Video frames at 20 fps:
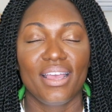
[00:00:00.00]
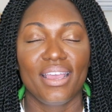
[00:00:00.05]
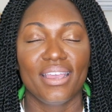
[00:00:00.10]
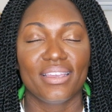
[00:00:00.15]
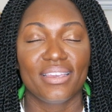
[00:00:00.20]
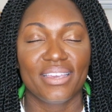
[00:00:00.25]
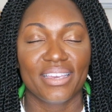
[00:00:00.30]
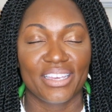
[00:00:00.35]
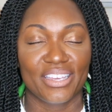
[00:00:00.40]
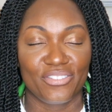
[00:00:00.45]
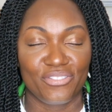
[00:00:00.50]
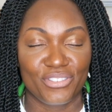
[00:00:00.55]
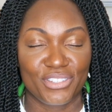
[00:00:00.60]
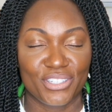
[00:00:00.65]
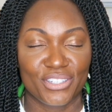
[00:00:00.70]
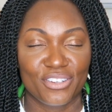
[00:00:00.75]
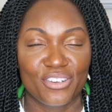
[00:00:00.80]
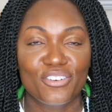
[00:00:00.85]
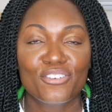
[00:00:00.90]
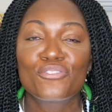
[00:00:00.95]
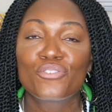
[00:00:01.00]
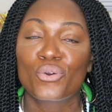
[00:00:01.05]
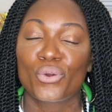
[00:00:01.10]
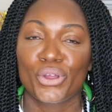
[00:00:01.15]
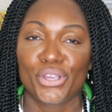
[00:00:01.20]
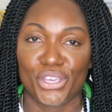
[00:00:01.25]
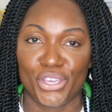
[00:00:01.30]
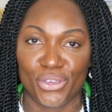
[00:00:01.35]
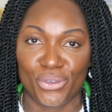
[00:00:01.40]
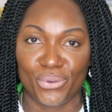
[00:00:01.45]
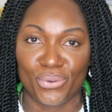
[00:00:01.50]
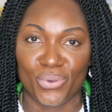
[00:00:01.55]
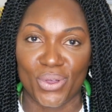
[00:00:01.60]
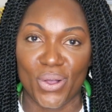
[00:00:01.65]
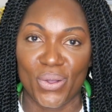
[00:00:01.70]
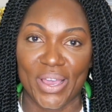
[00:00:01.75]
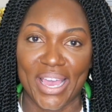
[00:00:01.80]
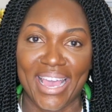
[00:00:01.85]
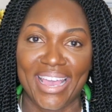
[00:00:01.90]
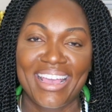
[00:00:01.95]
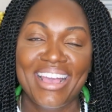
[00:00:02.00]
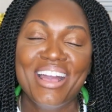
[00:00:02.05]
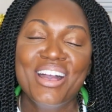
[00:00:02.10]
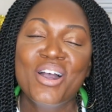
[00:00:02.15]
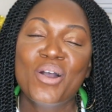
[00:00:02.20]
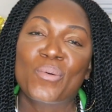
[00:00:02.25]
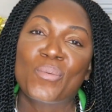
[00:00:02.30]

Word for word: a gift for you, okay?